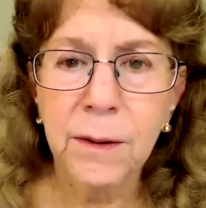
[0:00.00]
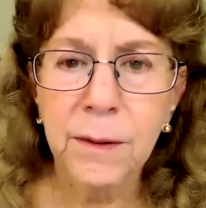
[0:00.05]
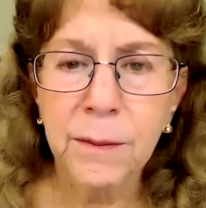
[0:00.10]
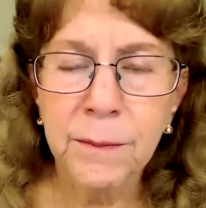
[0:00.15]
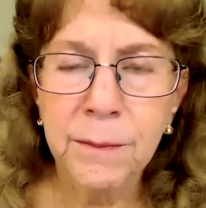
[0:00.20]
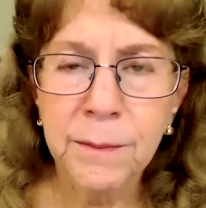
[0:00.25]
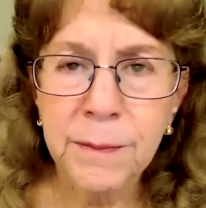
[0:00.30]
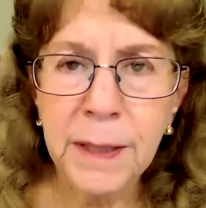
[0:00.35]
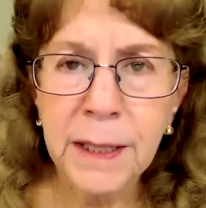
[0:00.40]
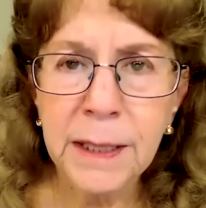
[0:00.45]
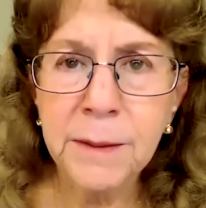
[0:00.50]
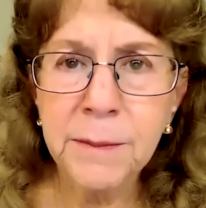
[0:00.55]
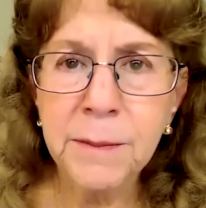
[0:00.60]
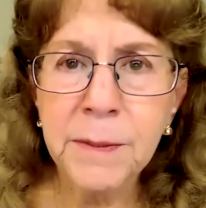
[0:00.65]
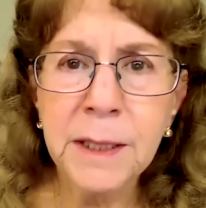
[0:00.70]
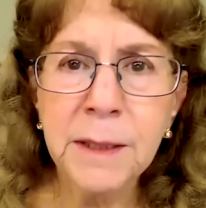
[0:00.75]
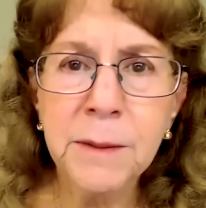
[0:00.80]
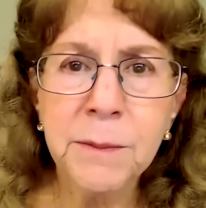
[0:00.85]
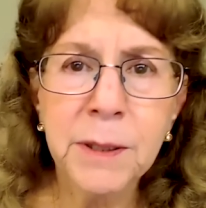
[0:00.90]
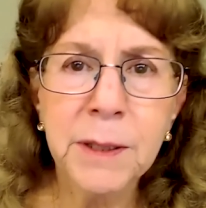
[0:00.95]
Many,
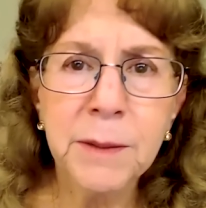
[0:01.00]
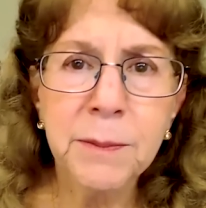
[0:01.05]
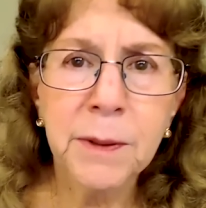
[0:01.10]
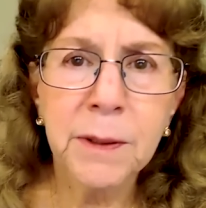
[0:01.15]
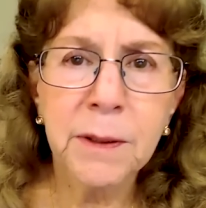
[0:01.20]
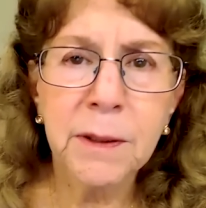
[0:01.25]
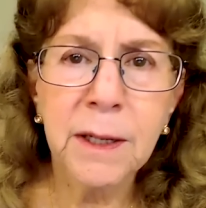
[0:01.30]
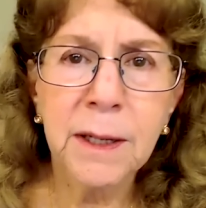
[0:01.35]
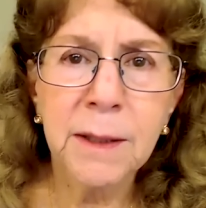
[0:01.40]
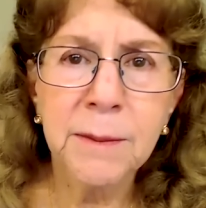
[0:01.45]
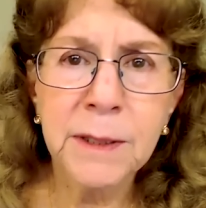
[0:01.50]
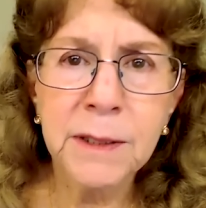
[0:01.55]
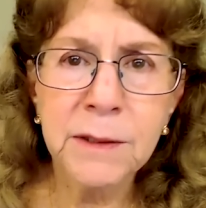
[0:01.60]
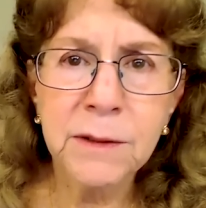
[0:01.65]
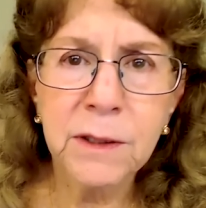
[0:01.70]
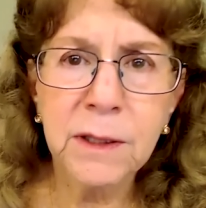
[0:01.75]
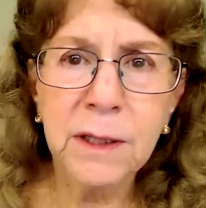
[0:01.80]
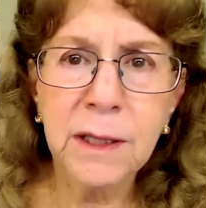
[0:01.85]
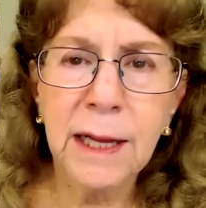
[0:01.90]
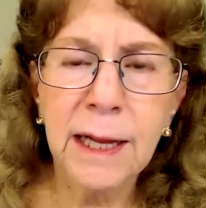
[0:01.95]
many people come
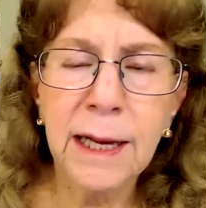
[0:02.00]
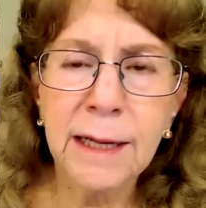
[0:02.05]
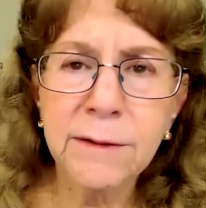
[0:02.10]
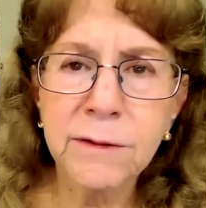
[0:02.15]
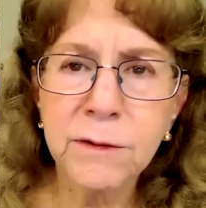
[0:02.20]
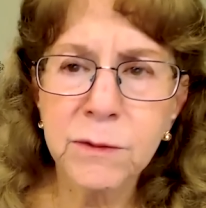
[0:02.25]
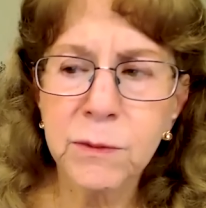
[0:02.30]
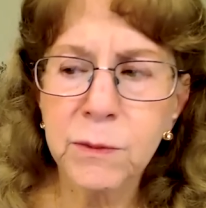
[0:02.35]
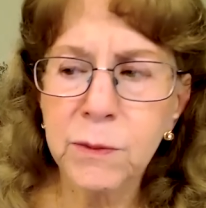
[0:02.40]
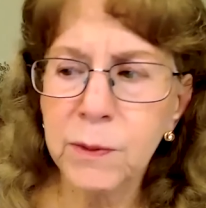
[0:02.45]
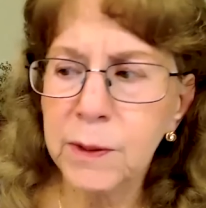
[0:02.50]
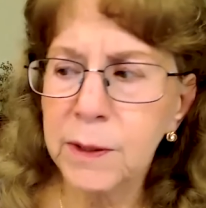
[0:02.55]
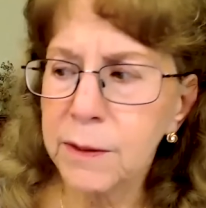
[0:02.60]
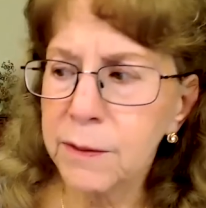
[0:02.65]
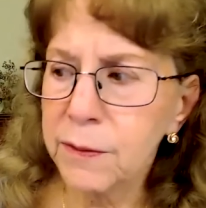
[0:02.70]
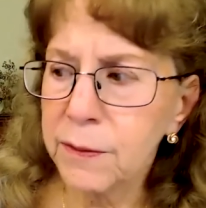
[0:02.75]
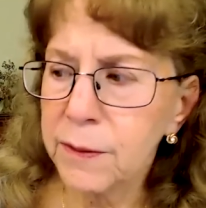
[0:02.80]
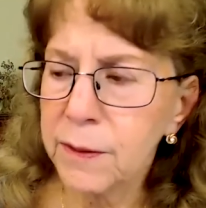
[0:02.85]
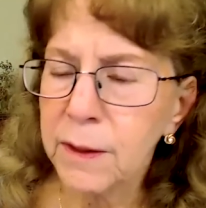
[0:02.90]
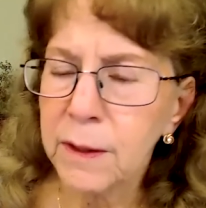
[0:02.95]
into class with